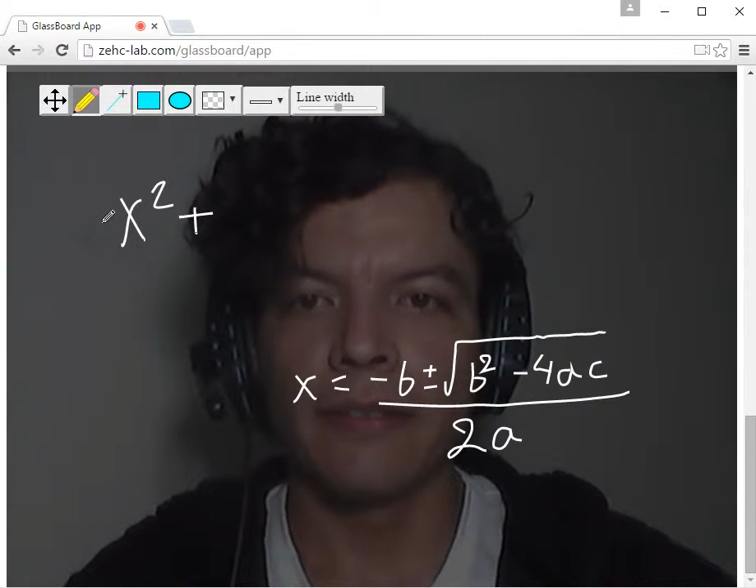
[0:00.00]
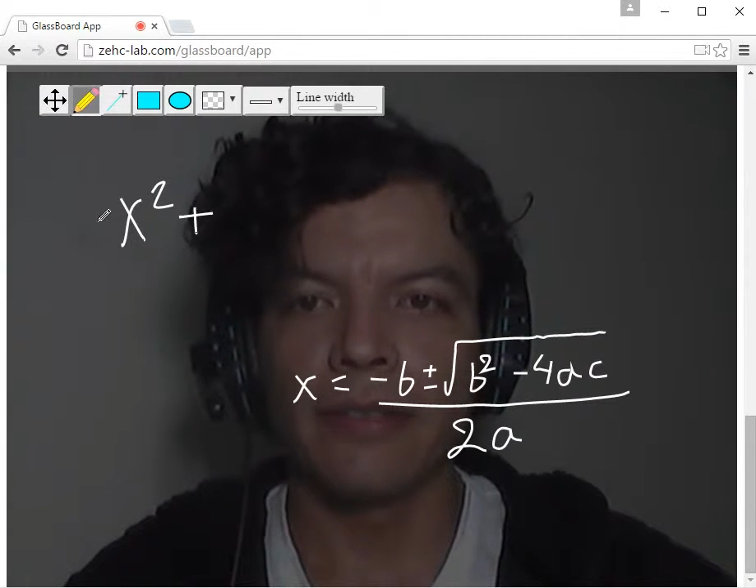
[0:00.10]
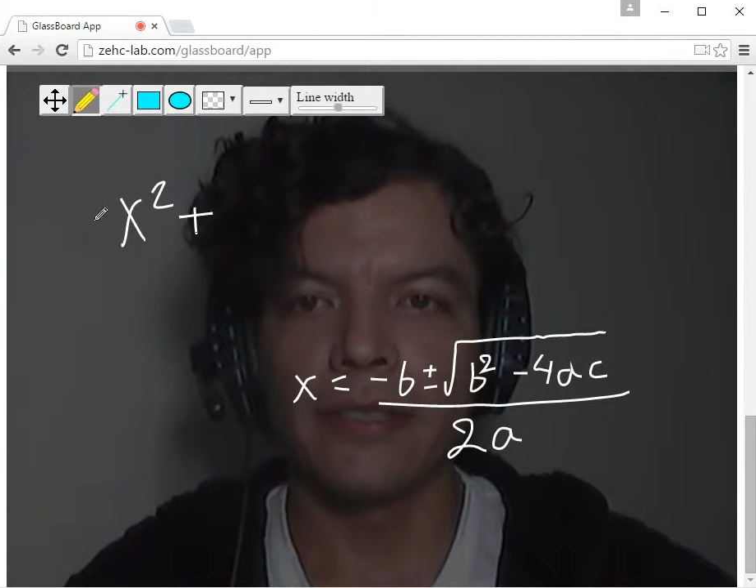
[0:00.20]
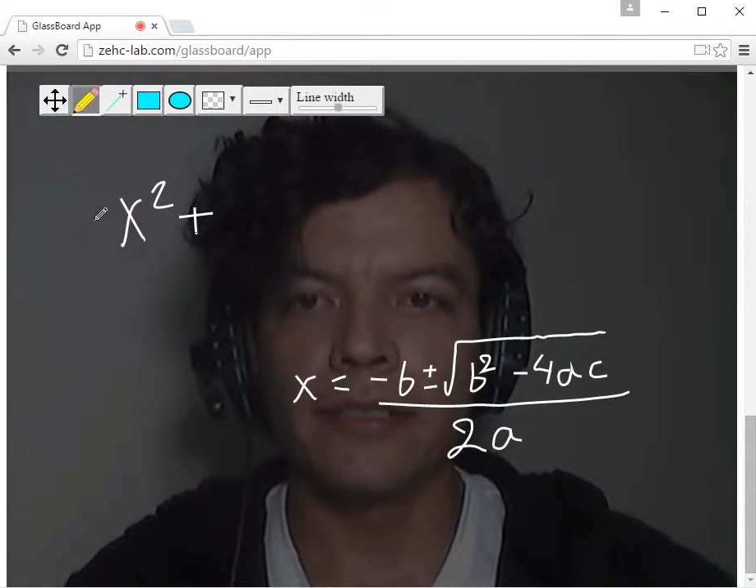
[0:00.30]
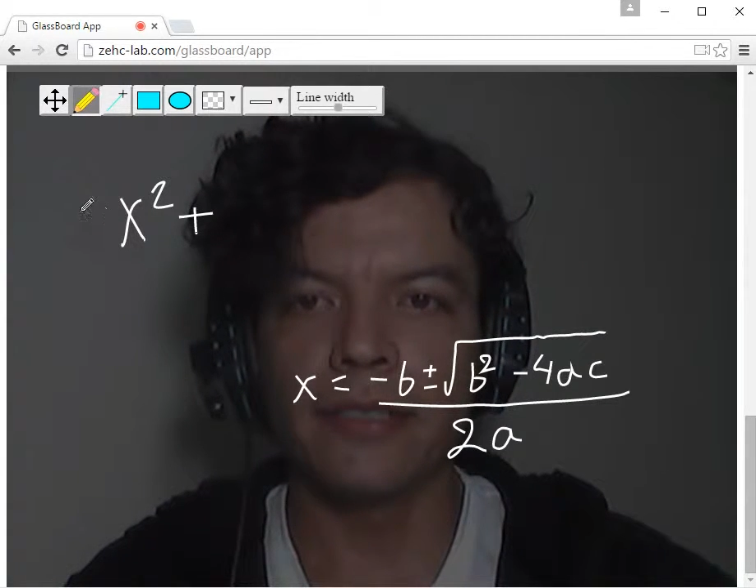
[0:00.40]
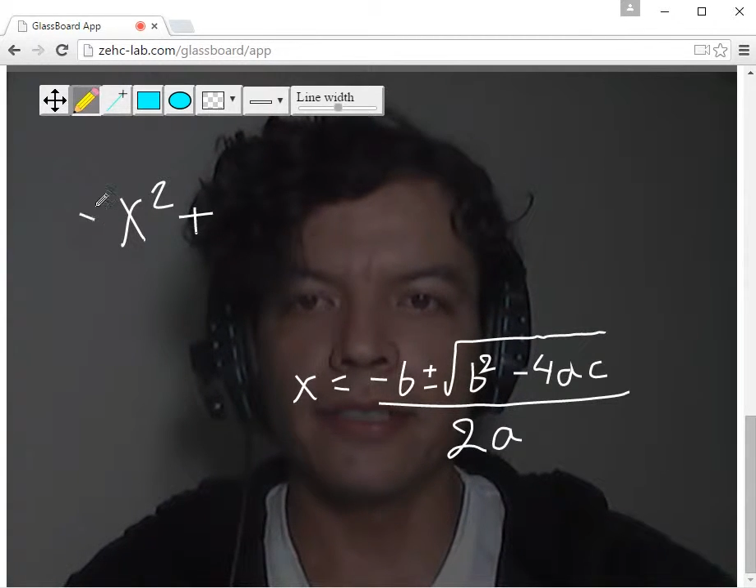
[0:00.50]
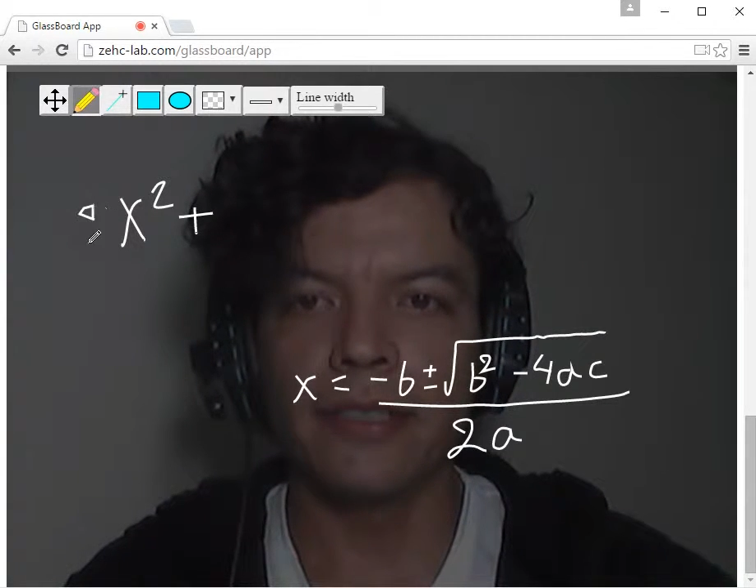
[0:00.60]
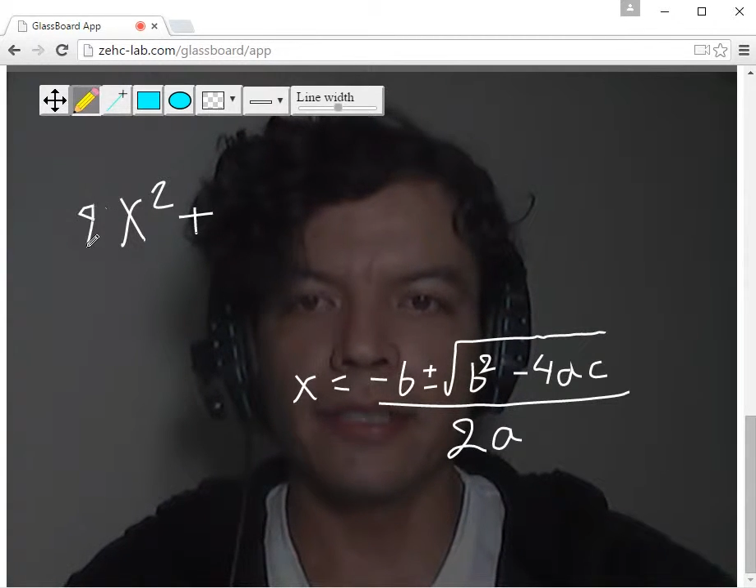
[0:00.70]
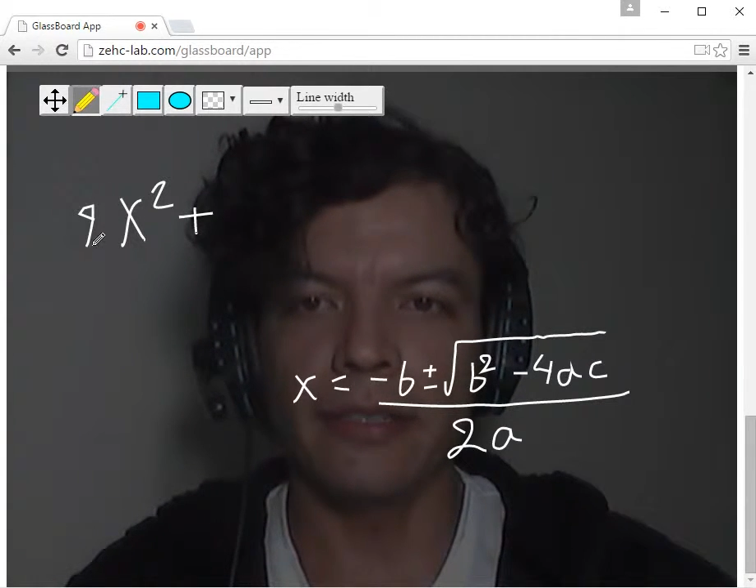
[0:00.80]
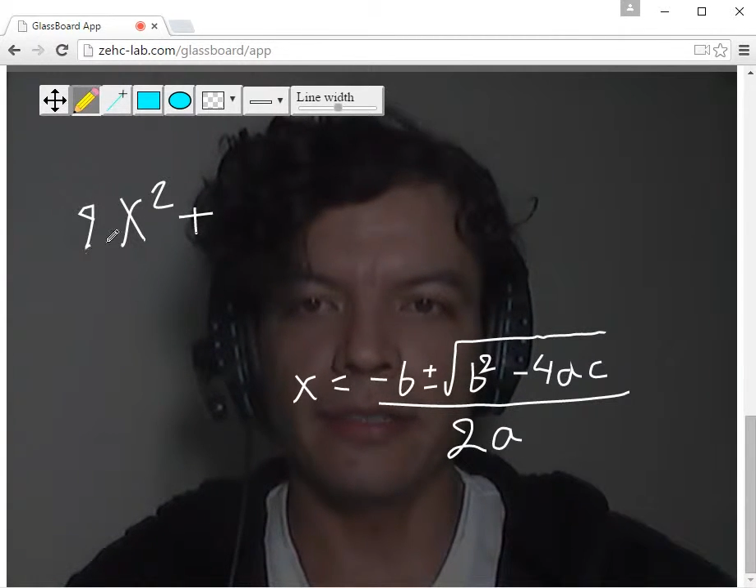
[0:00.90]
let's
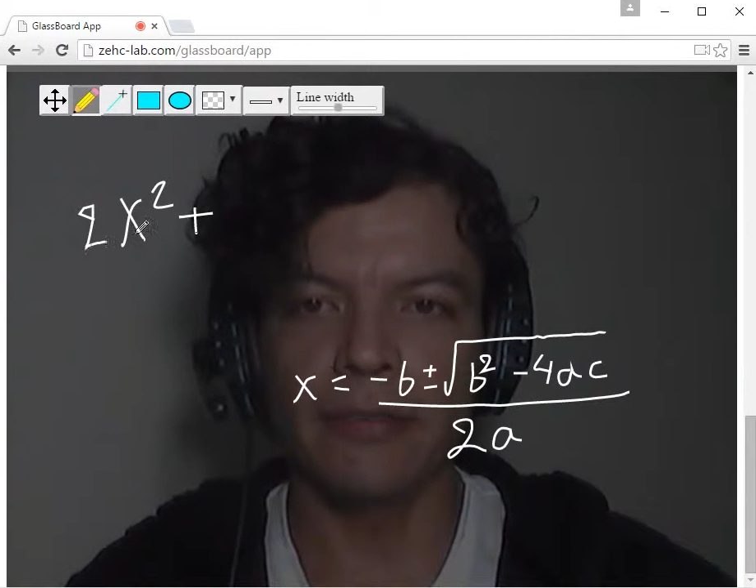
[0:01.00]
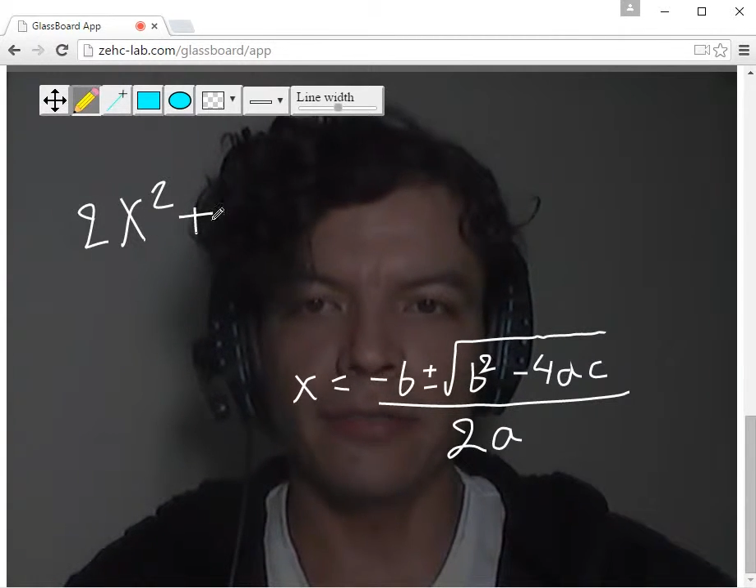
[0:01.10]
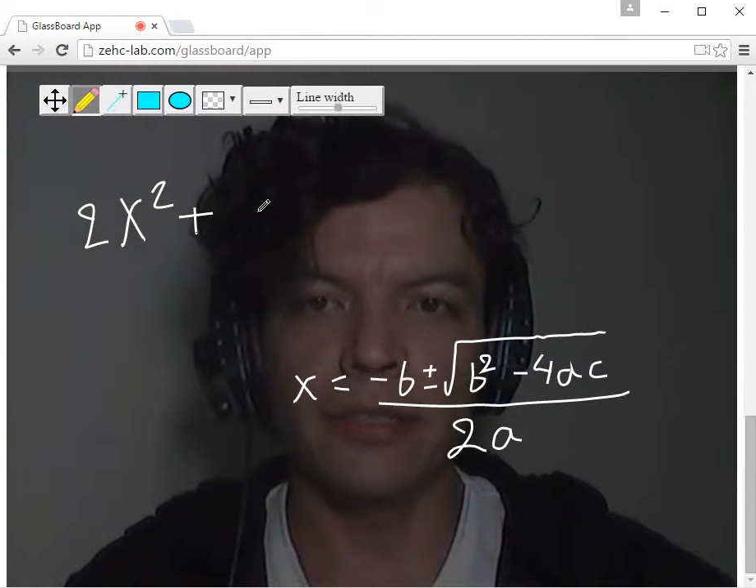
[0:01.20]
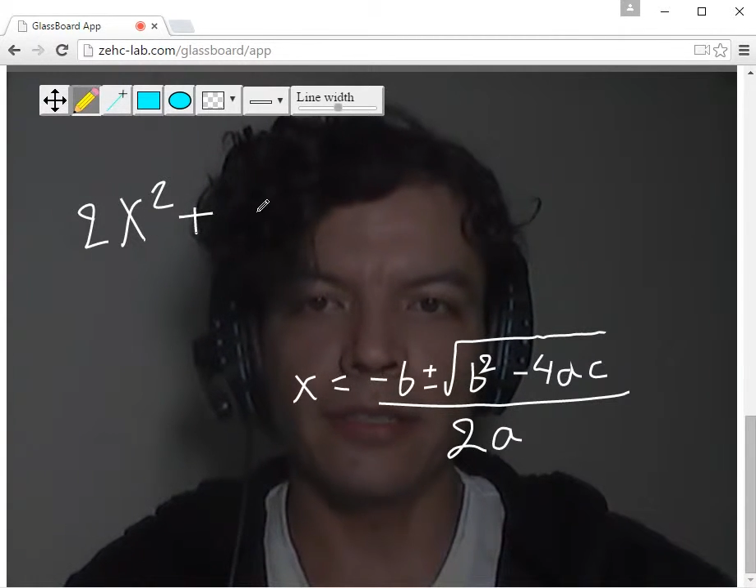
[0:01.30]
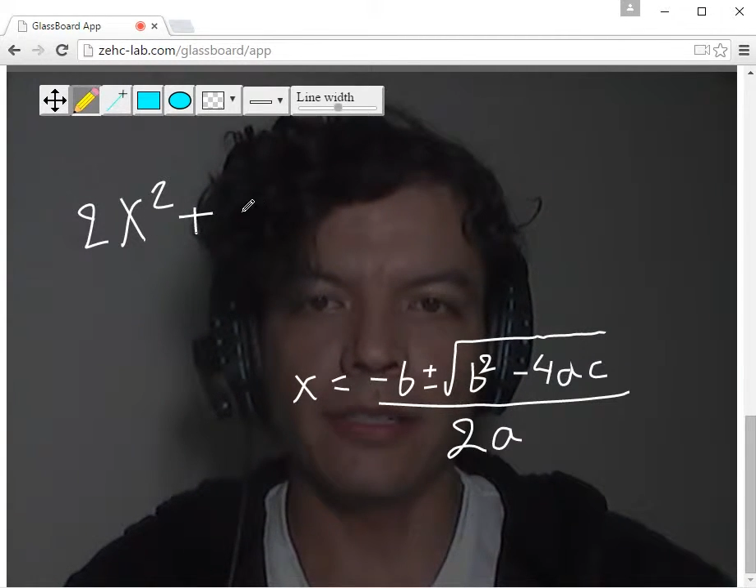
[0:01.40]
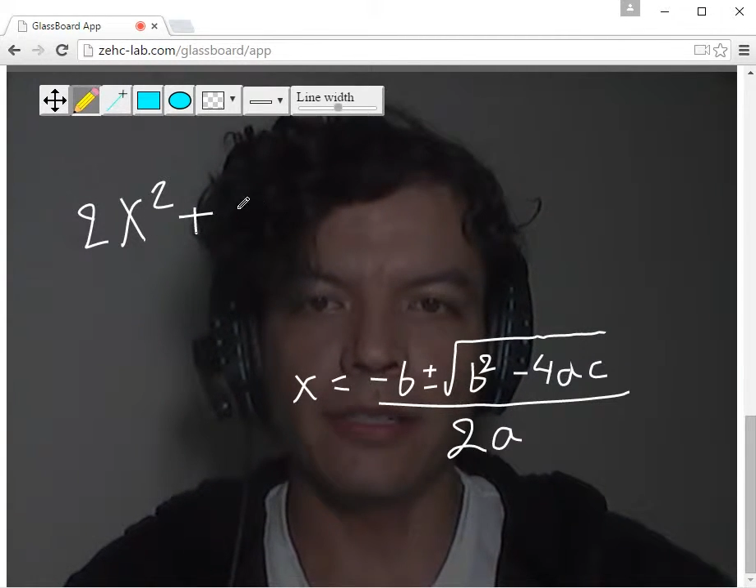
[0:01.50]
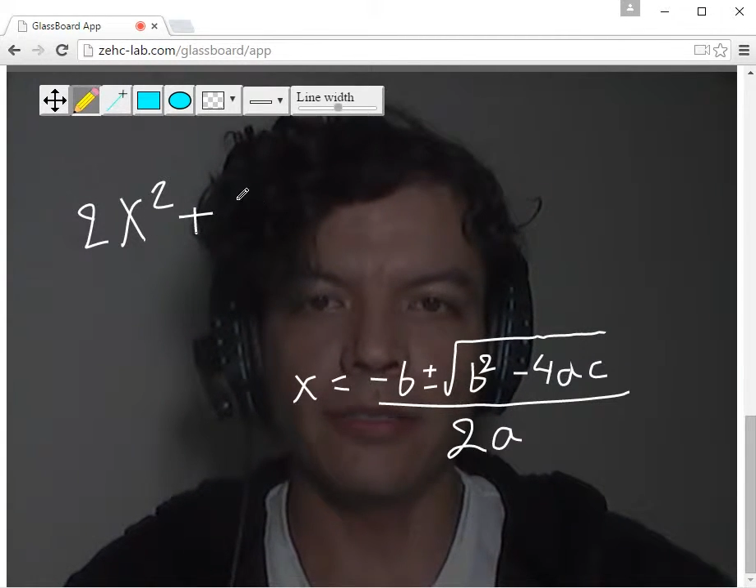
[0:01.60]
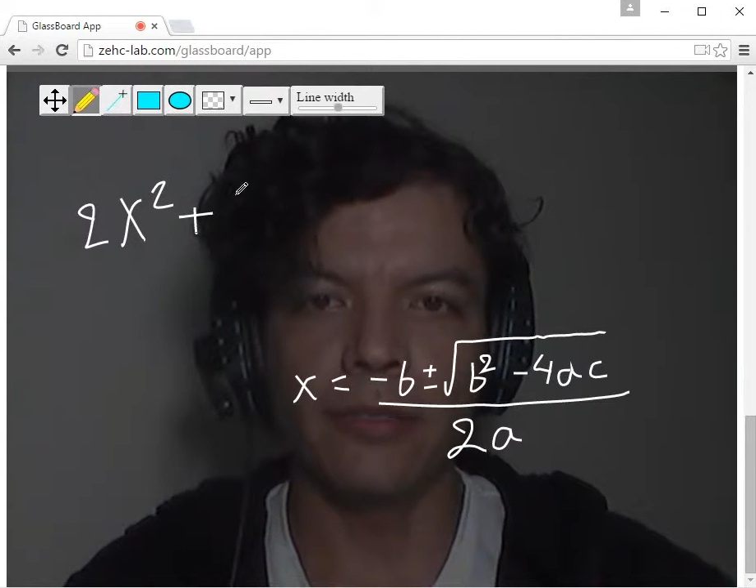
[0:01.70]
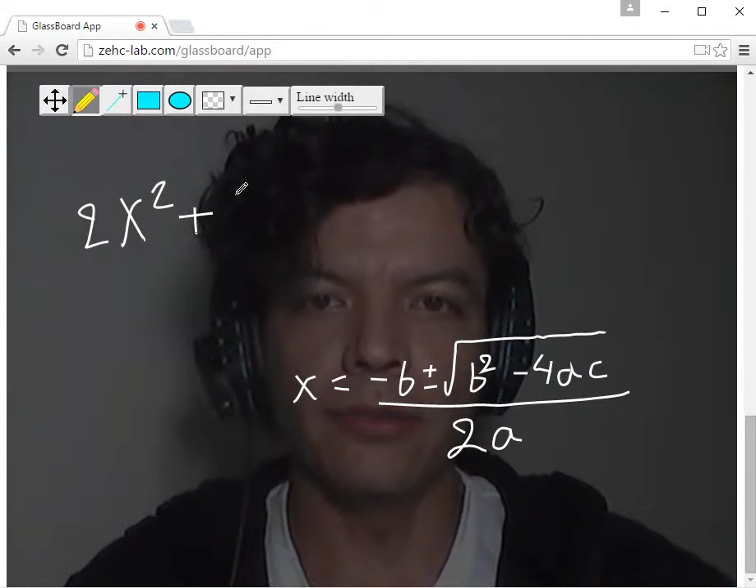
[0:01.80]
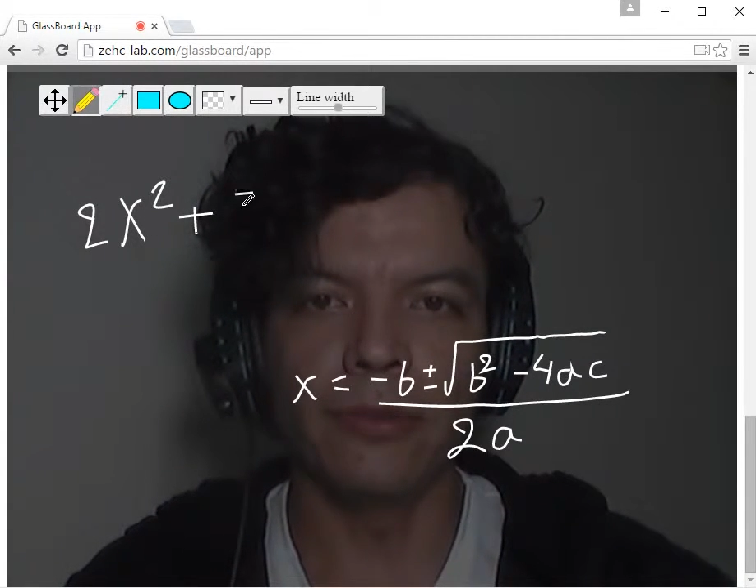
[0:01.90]
say it has
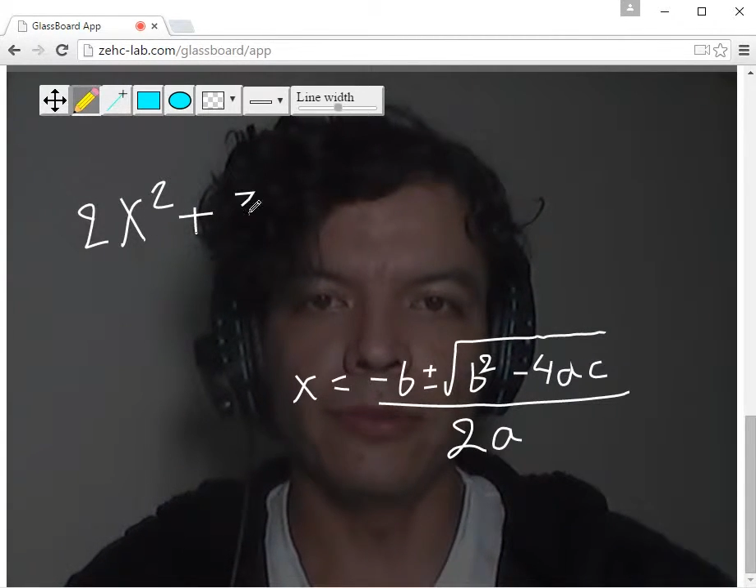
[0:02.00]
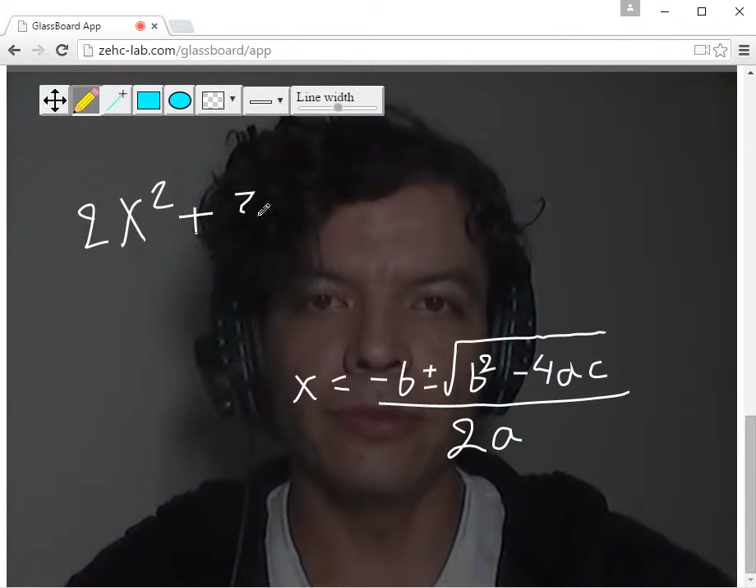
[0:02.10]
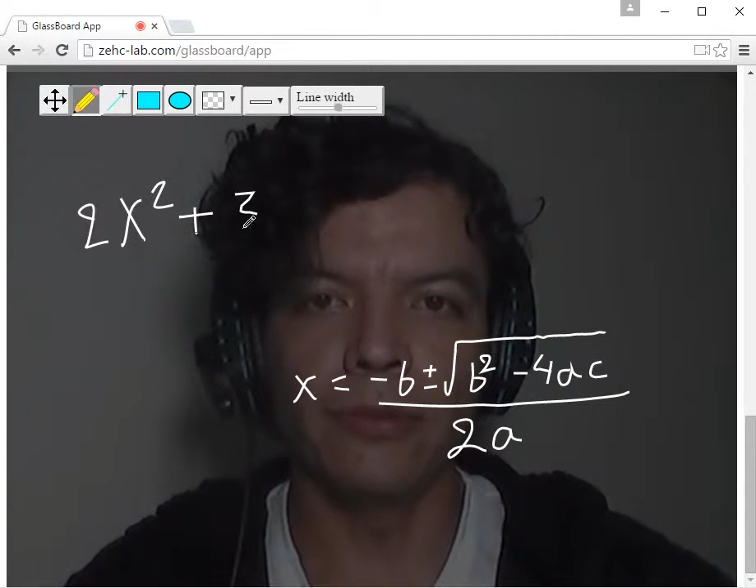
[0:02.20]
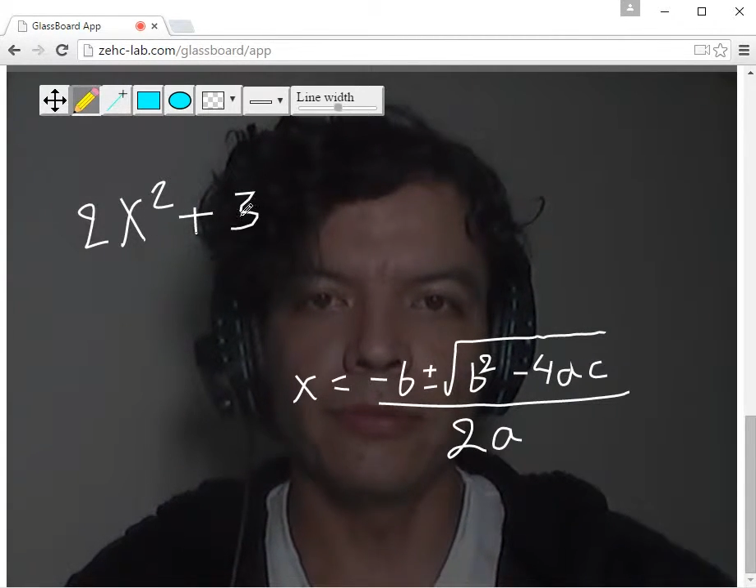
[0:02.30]
two